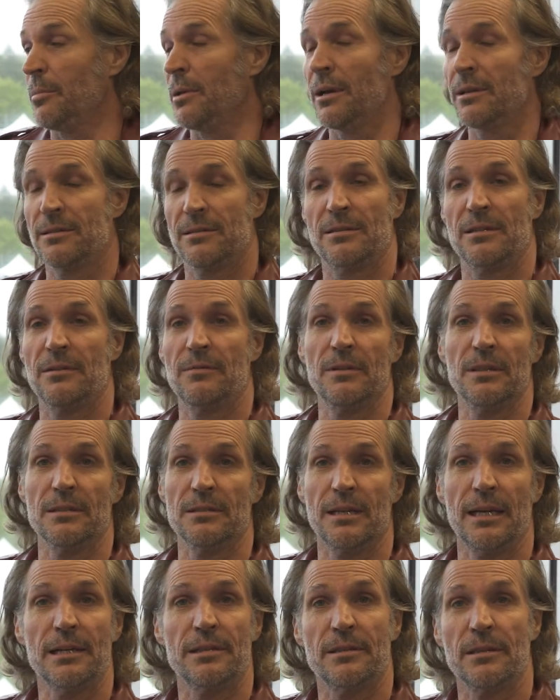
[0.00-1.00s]

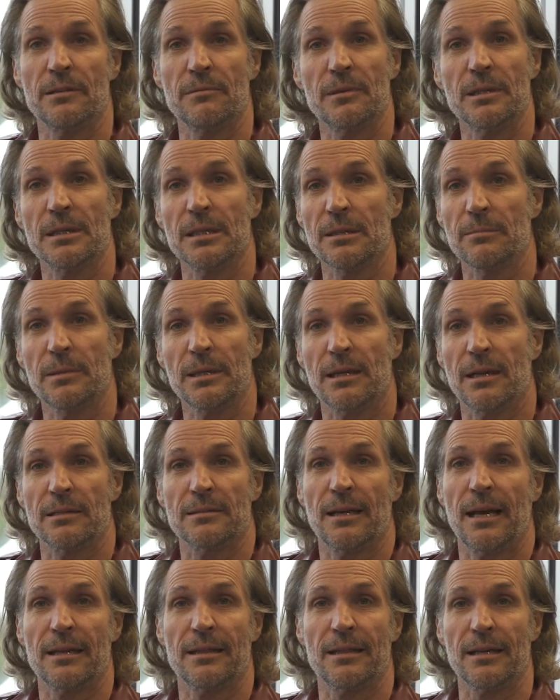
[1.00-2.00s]
civilization, really,
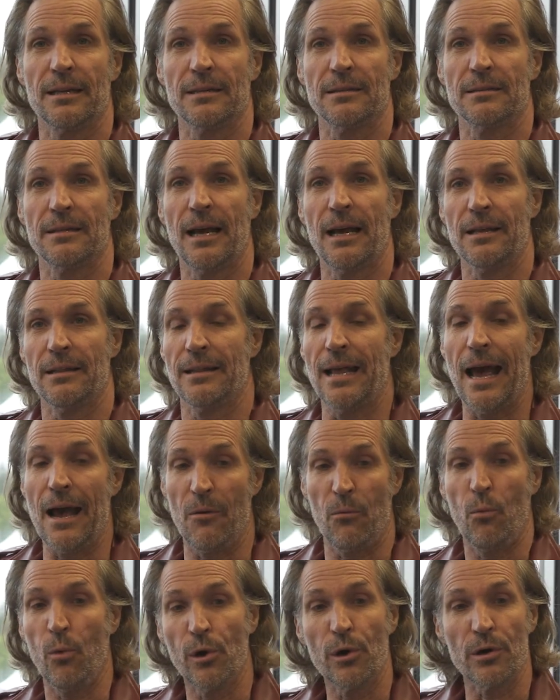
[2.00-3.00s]
because I think
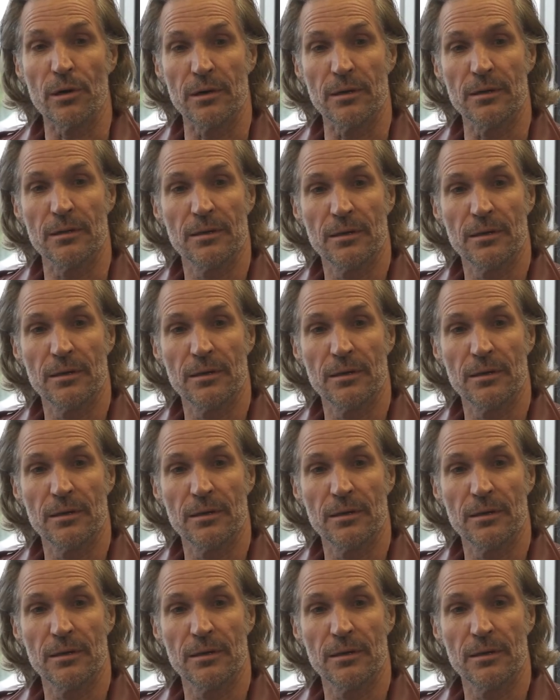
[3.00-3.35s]
that word,